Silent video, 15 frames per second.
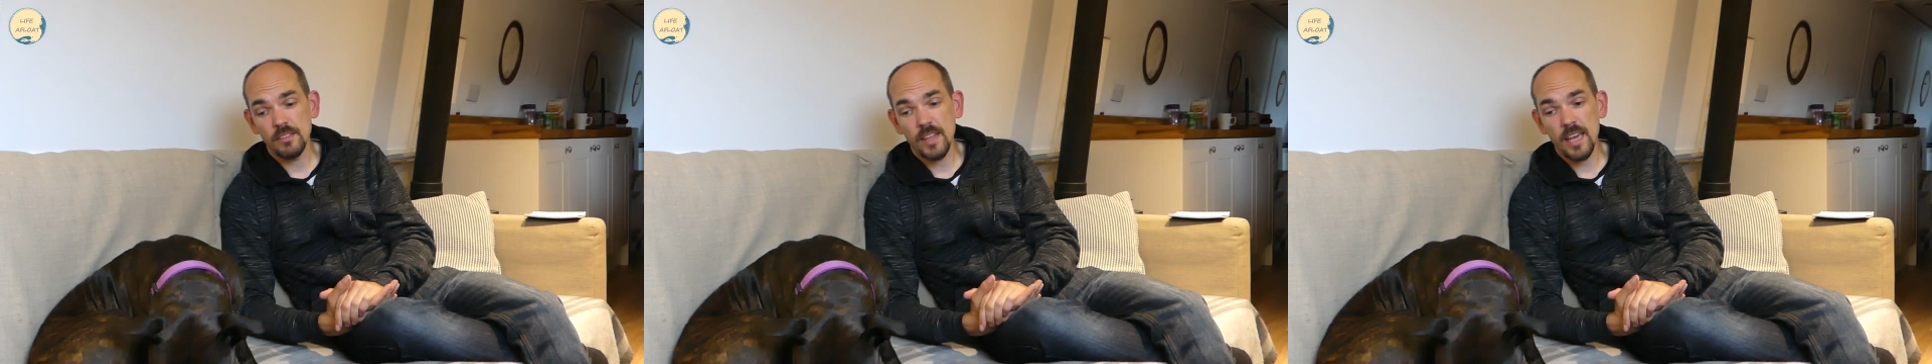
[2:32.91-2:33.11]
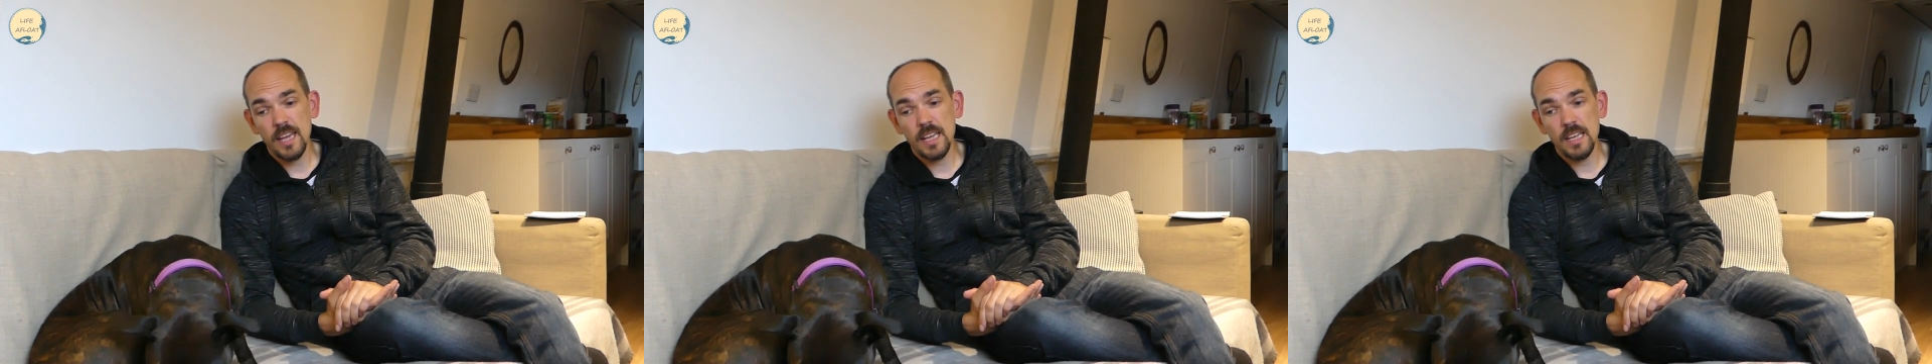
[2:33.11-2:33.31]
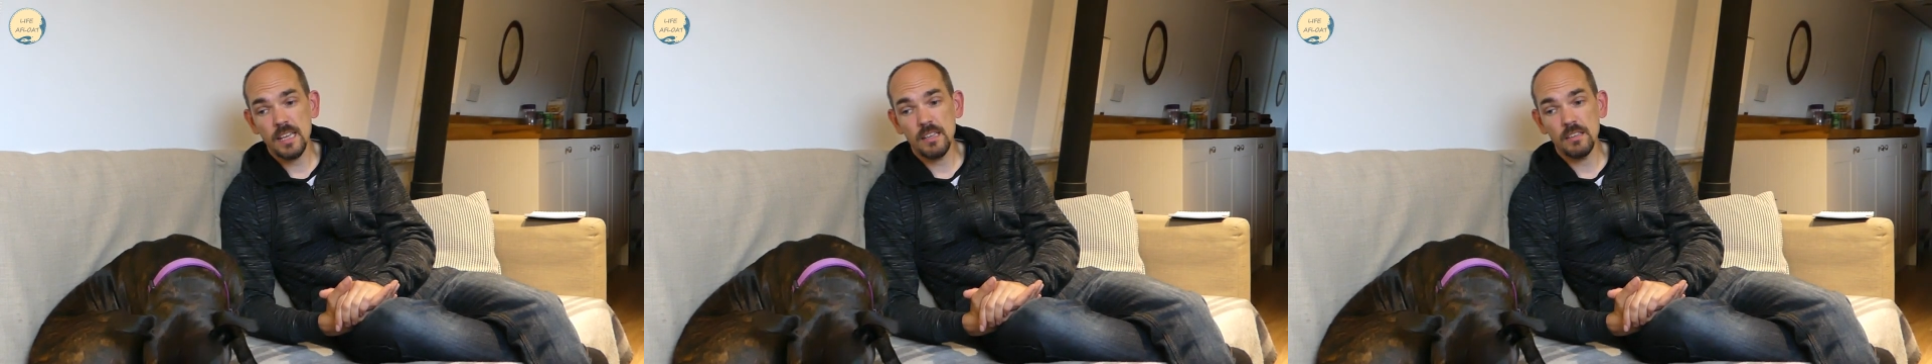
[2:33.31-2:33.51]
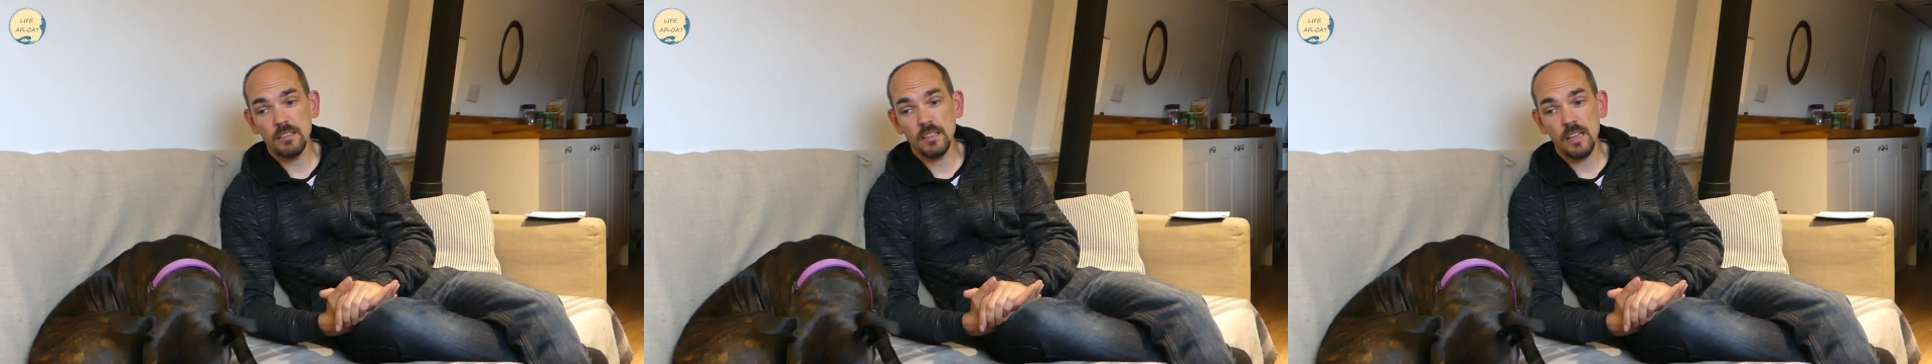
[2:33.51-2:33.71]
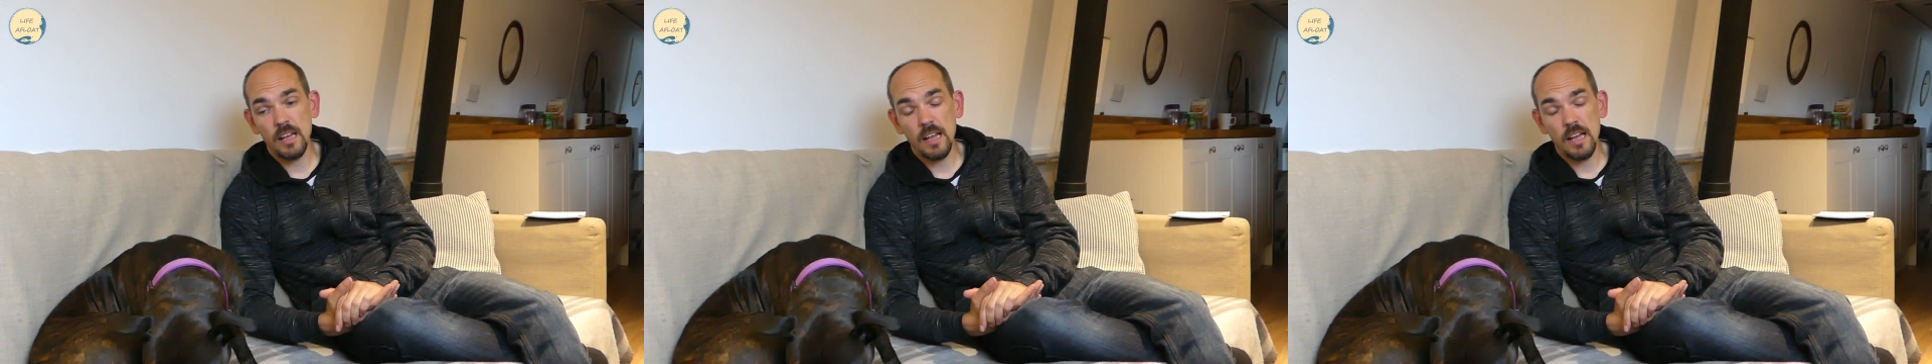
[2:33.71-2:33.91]
they
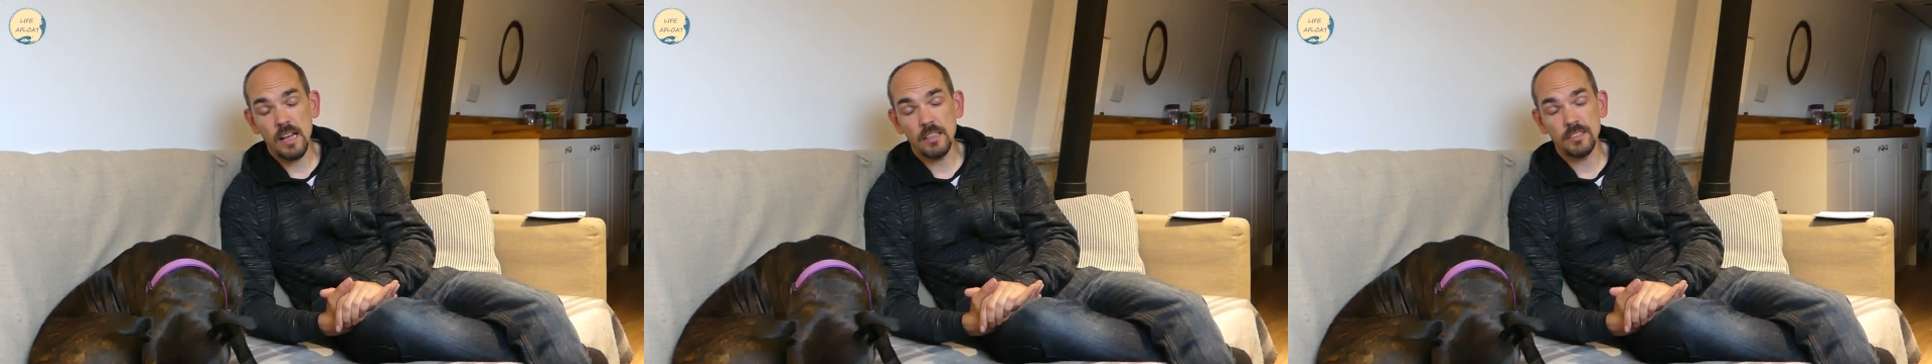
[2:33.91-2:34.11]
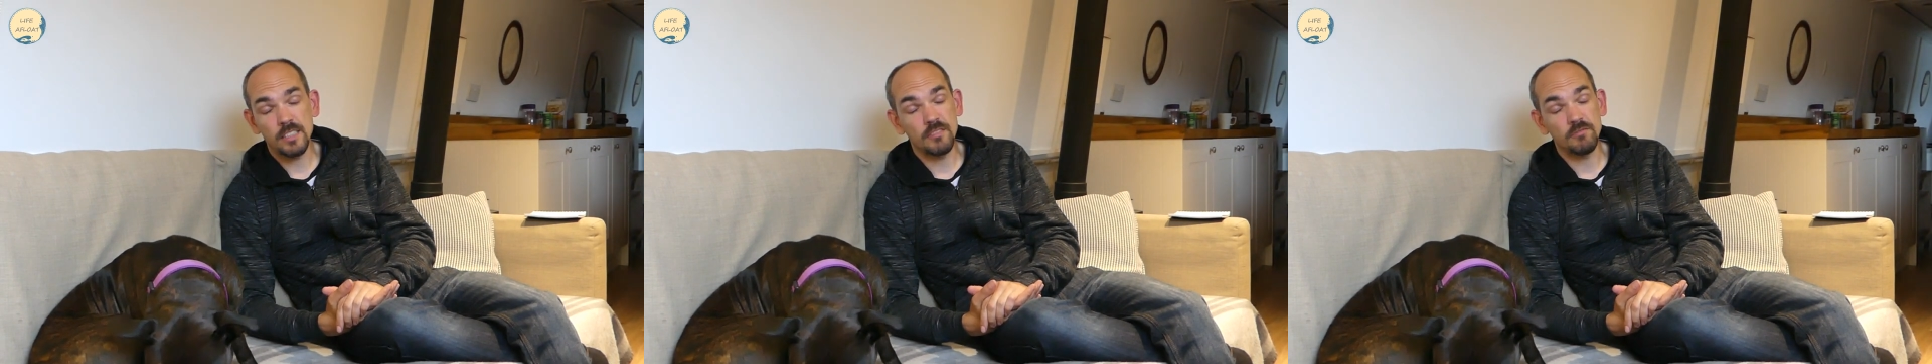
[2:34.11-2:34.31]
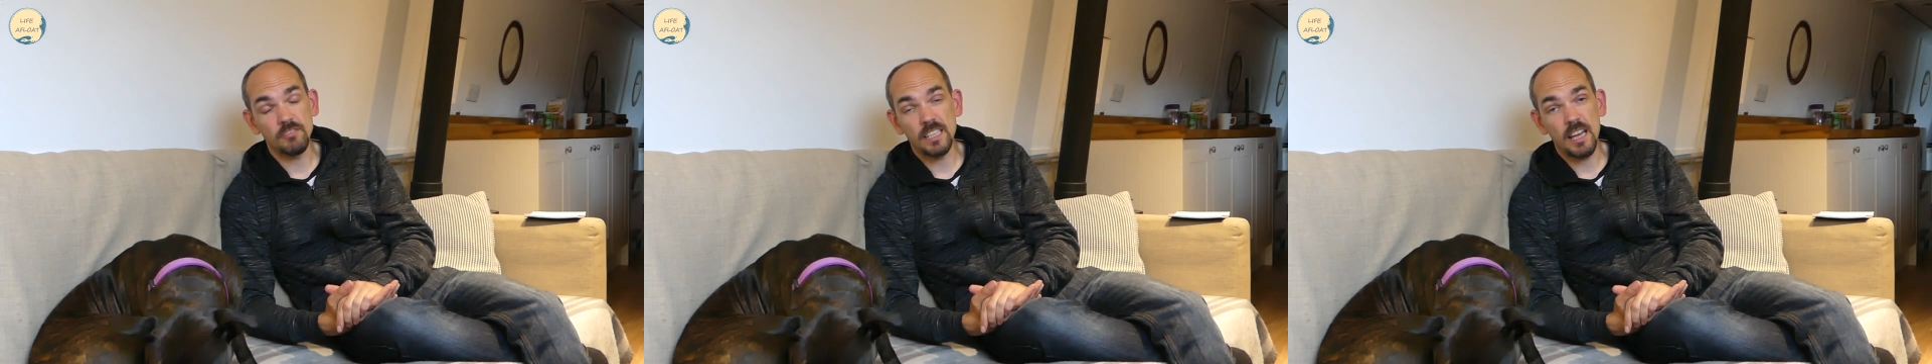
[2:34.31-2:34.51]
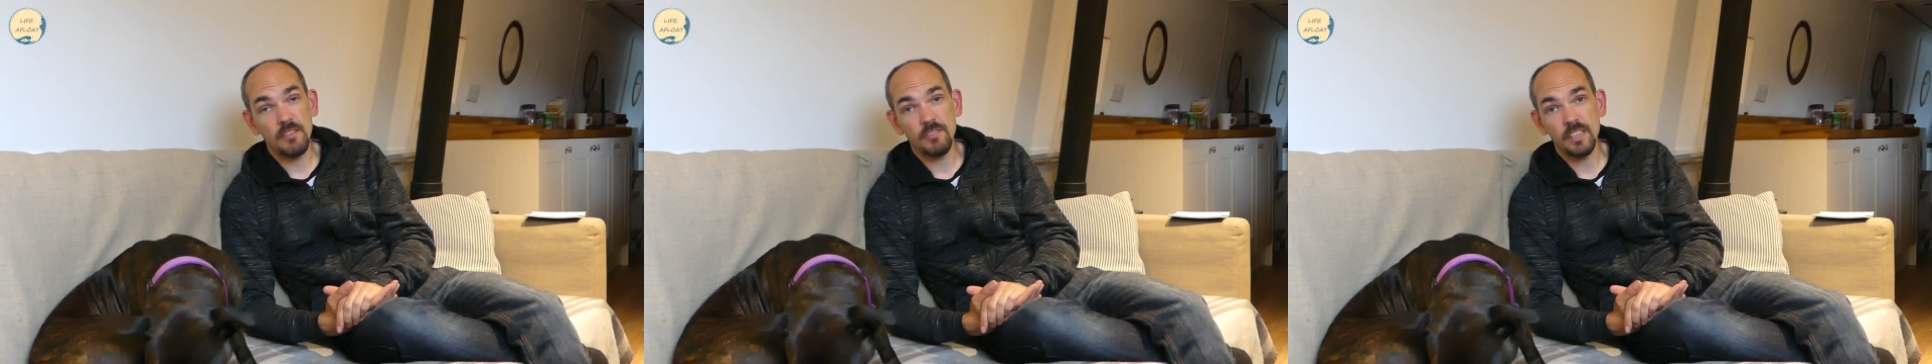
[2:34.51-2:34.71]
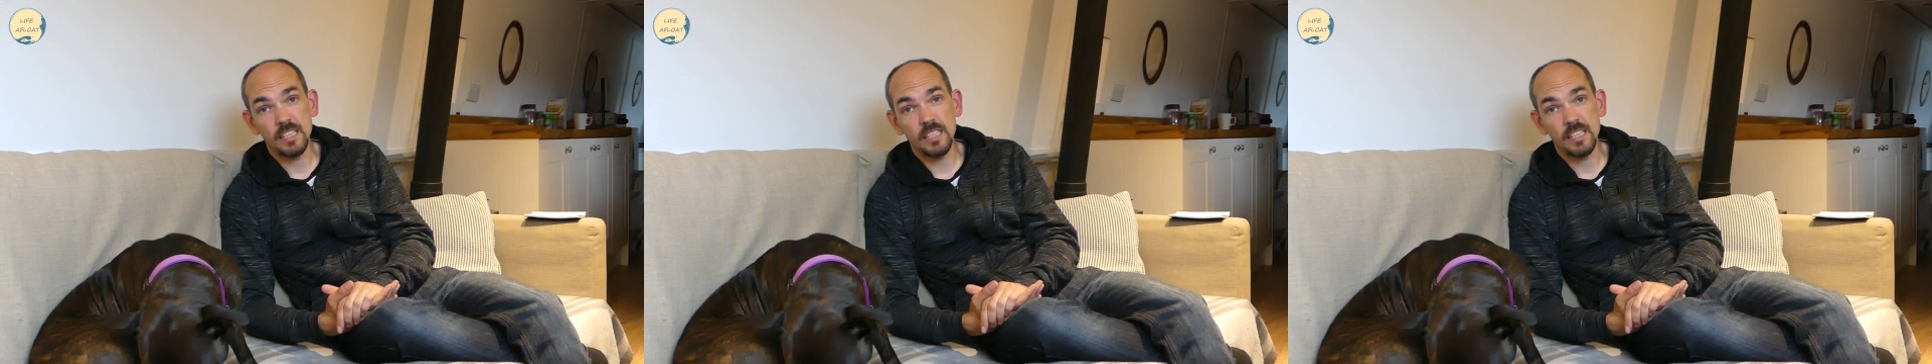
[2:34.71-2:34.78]
didn't really have